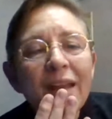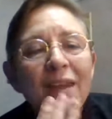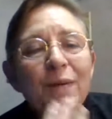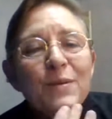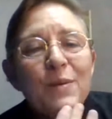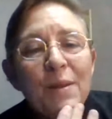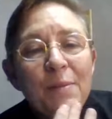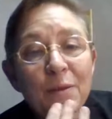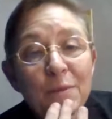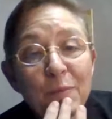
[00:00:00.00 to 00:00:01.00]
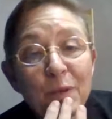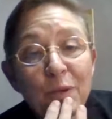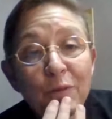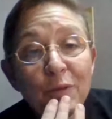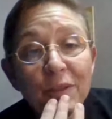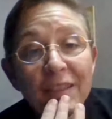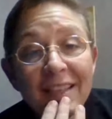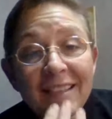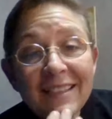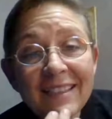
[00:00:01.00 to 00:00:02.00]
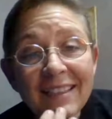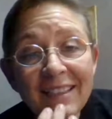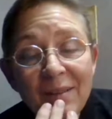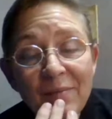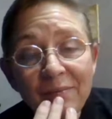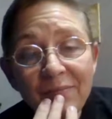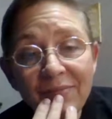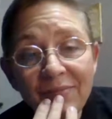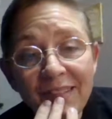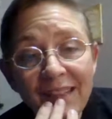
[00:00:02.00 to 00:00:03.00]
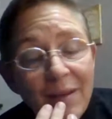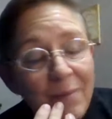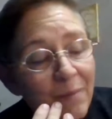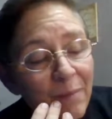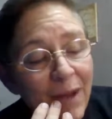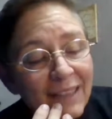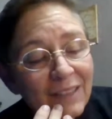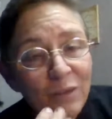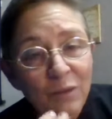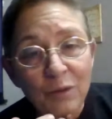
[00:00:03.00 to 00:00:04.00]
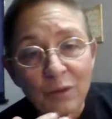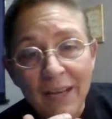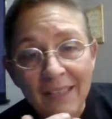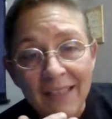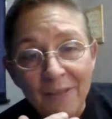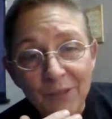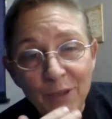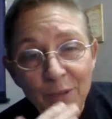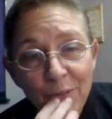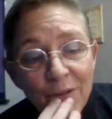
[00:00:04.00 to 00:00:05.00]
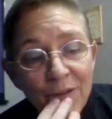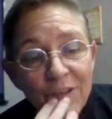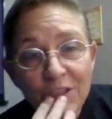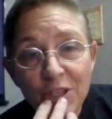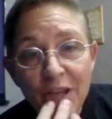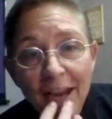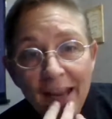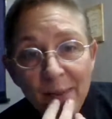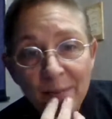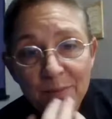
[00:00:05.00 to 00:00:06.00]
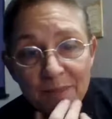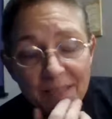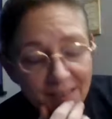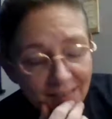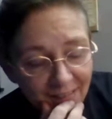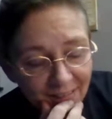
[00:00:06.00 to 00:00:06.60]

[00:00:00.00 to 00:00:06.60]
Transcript: That was one of the most beautiful things. My little great nephew, James.